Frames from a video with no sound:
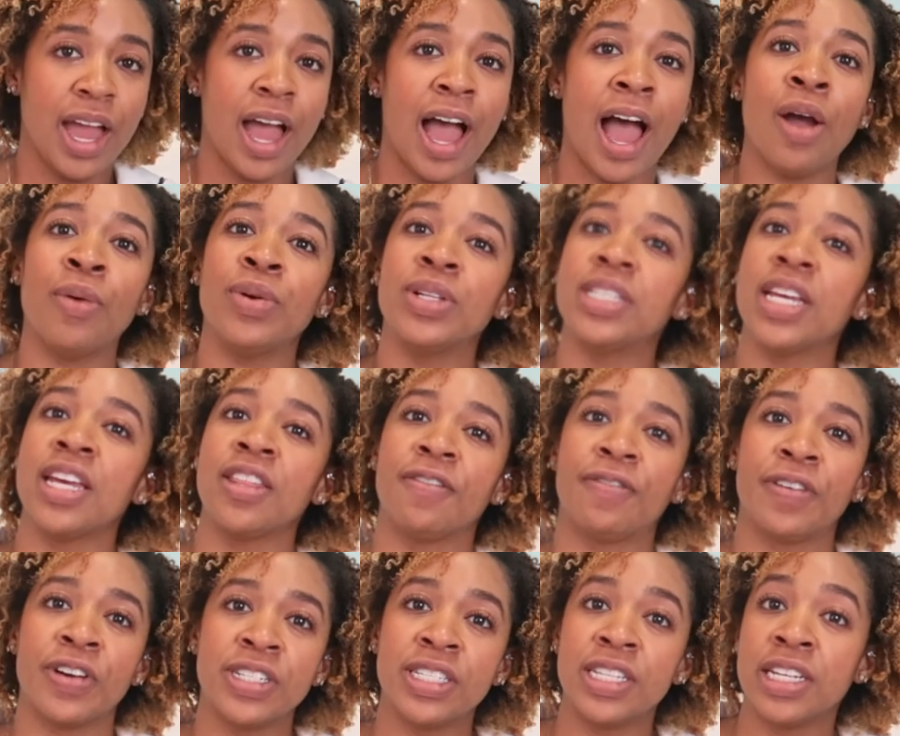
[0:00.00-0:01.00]
I would say the
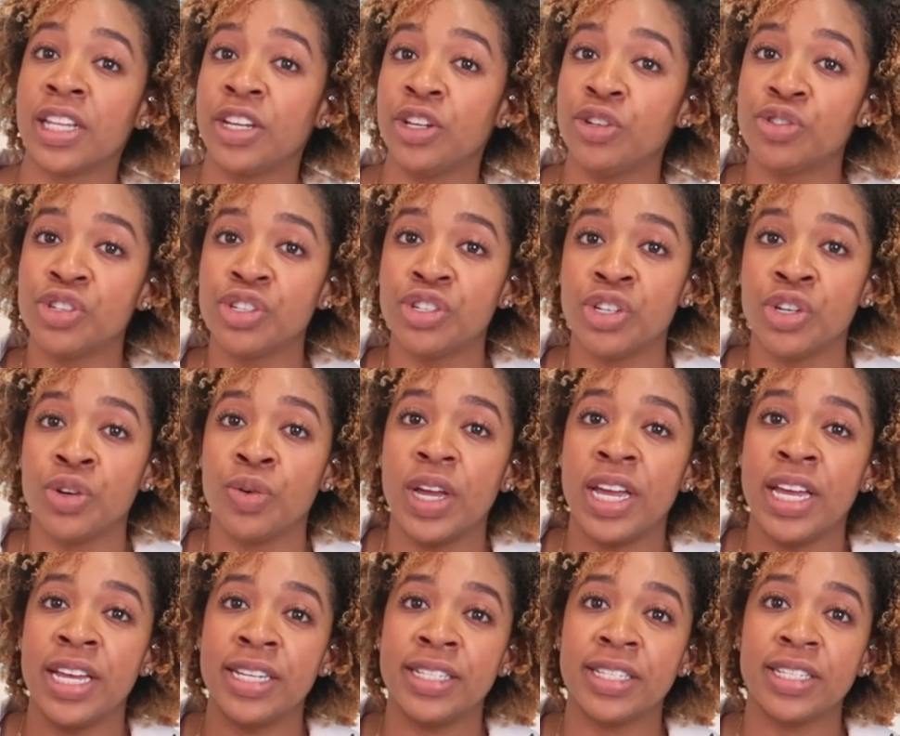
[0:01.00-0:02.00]
first thing that you should do
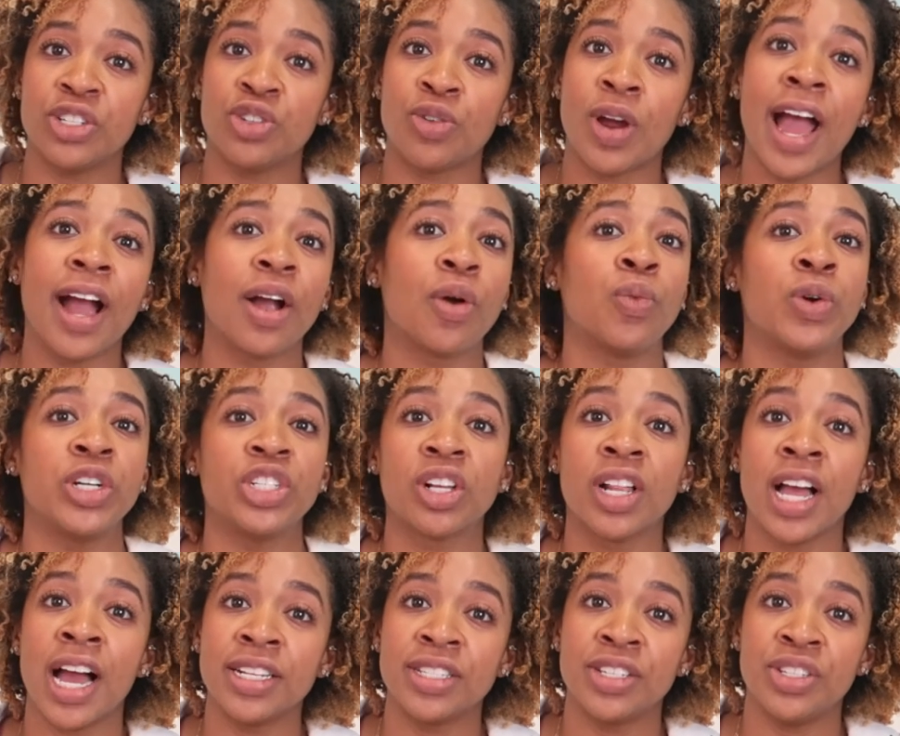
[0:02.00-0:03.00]
is track which
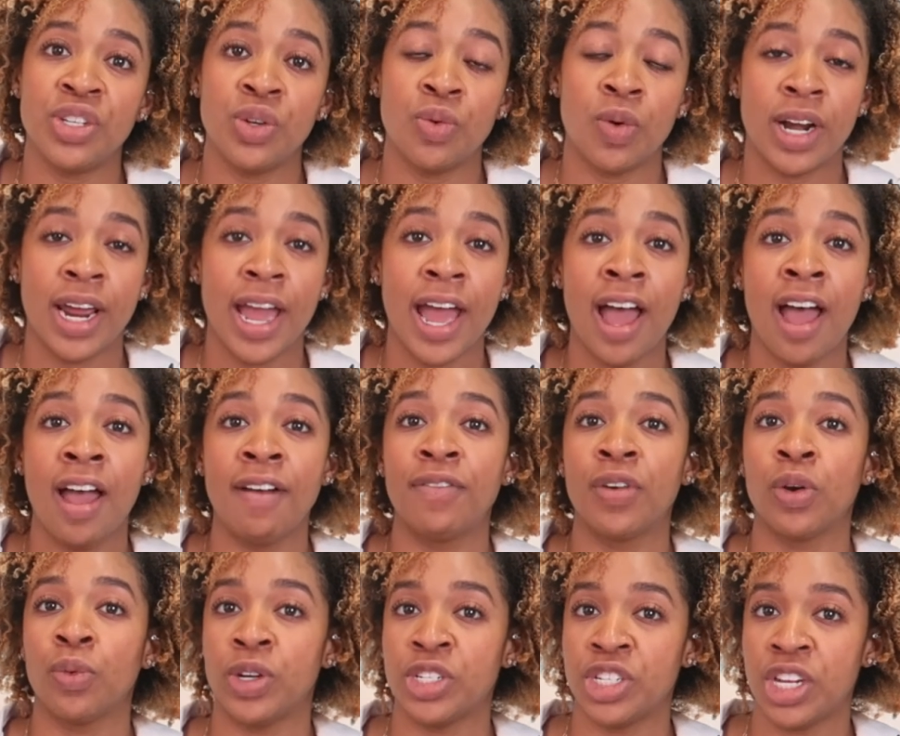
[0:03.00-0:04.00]
classes you want to have
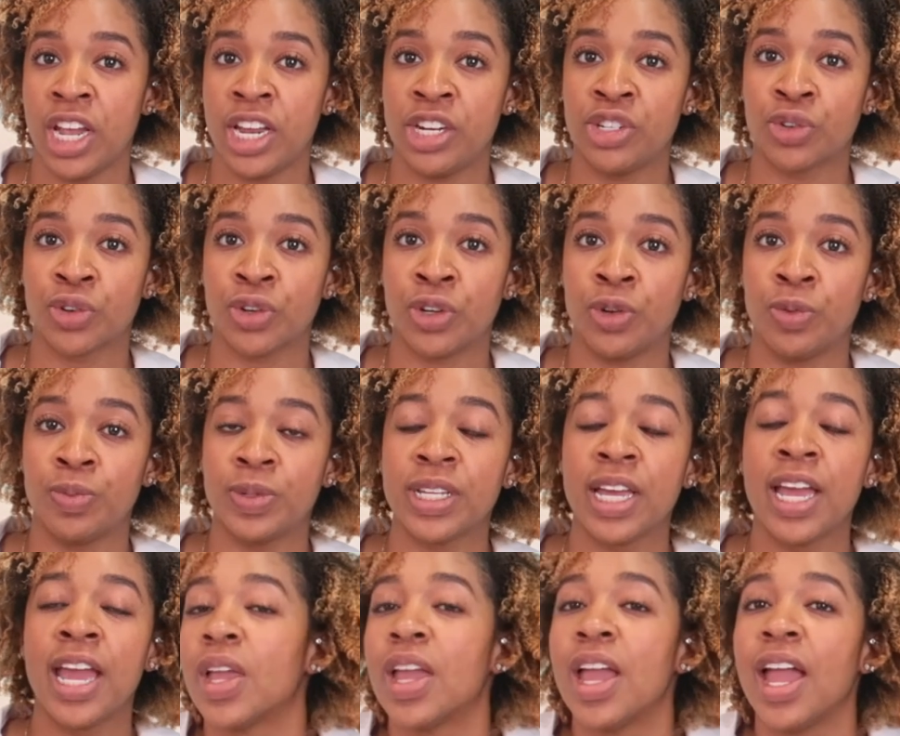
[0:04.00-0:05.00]
for which age groups,
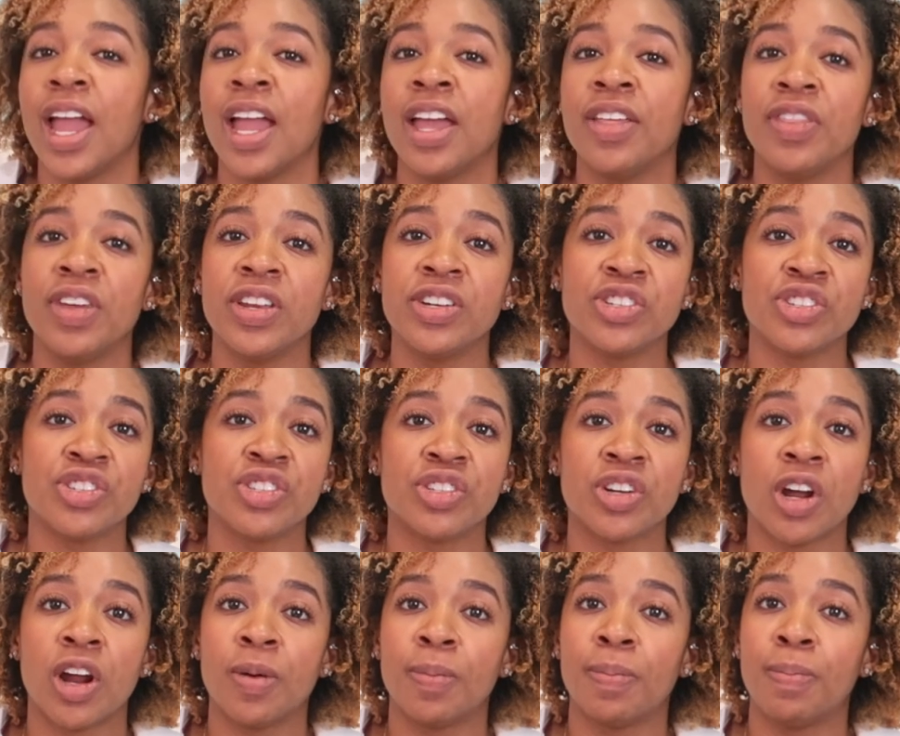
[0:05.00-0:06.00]
and then just
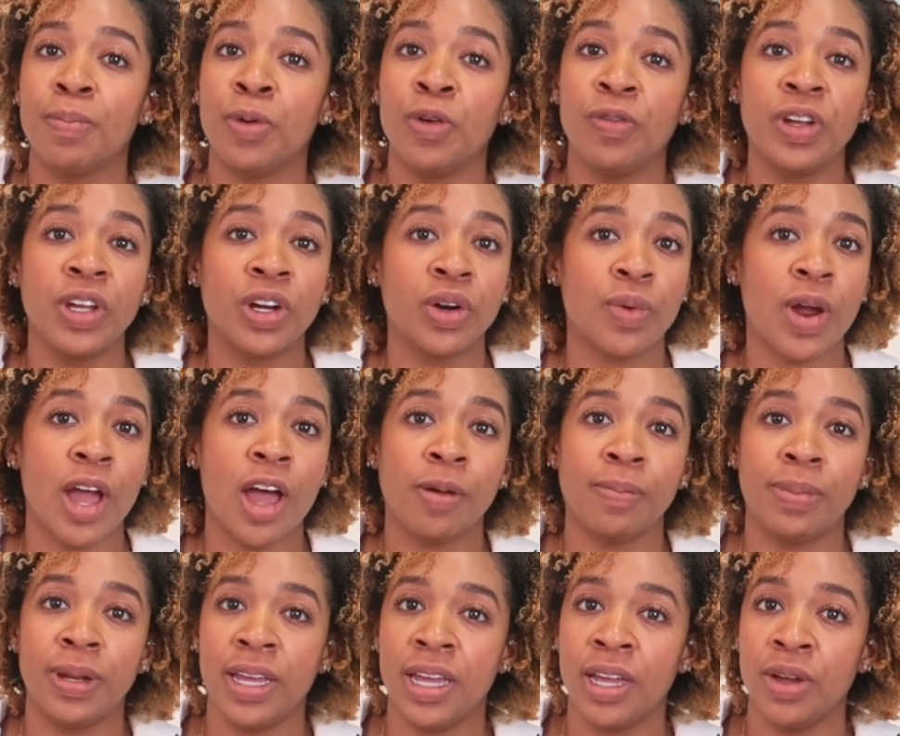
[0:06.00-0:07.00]
start moving it
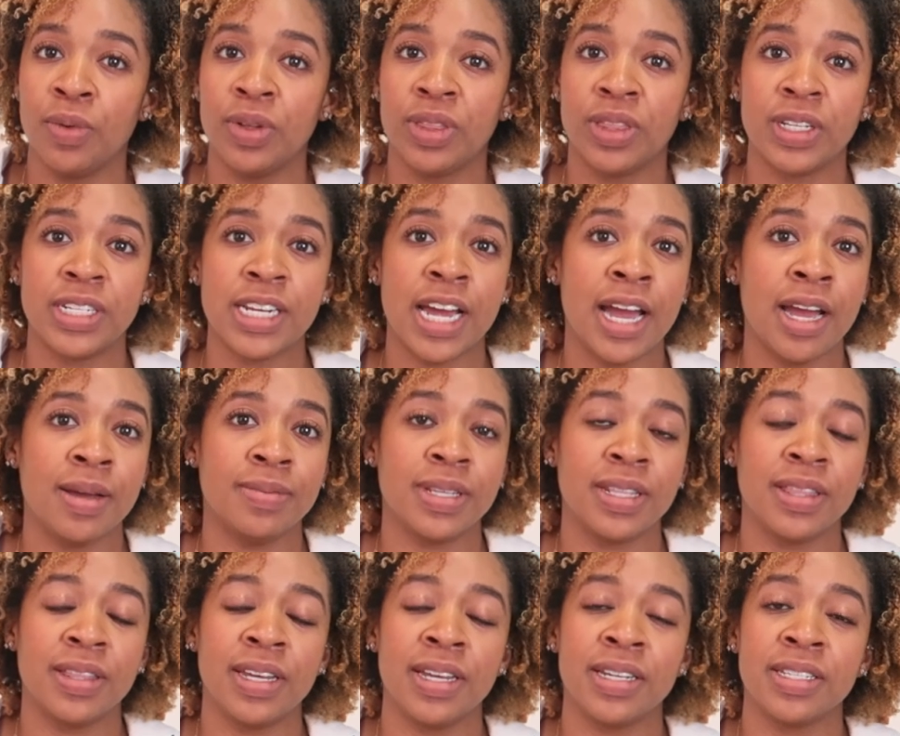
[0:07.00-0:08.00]
around, playing with the times
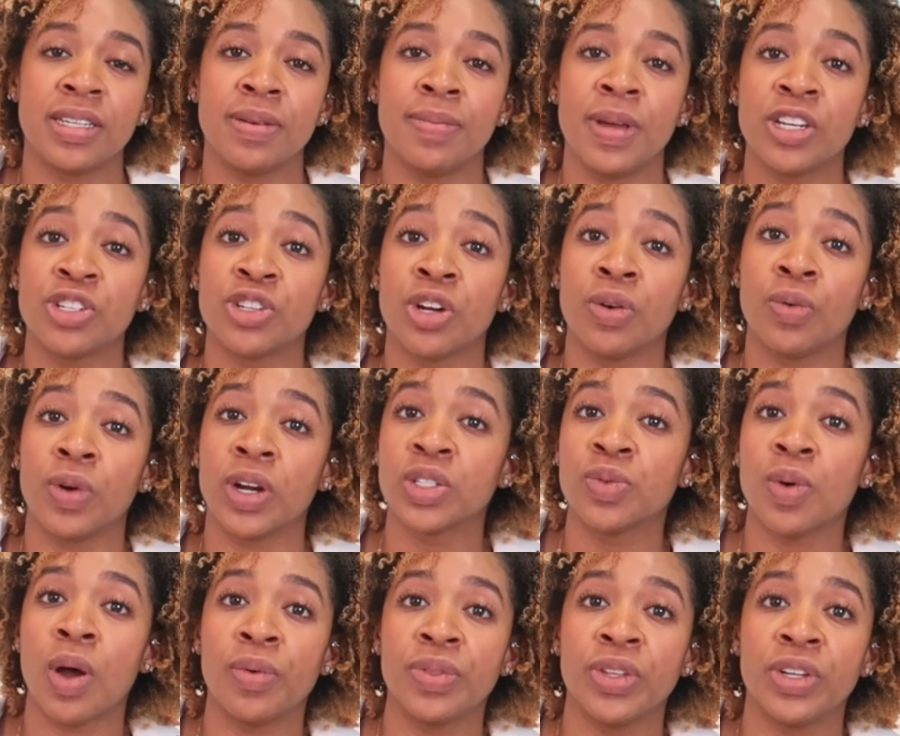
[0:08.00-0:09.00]
and things to make sure it works
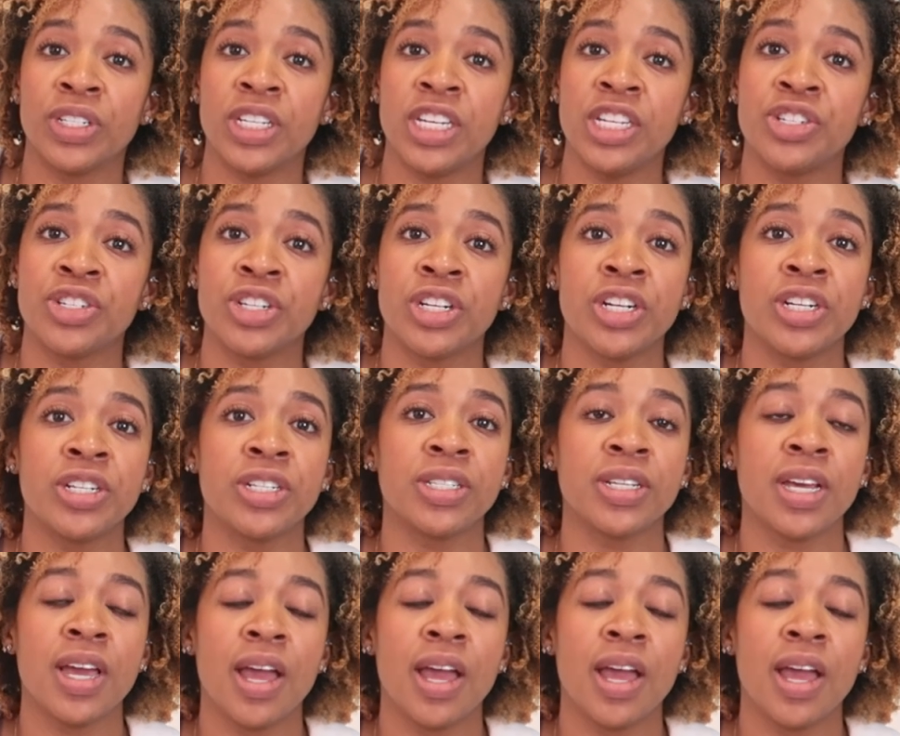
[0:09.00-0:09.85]
well with your teachers.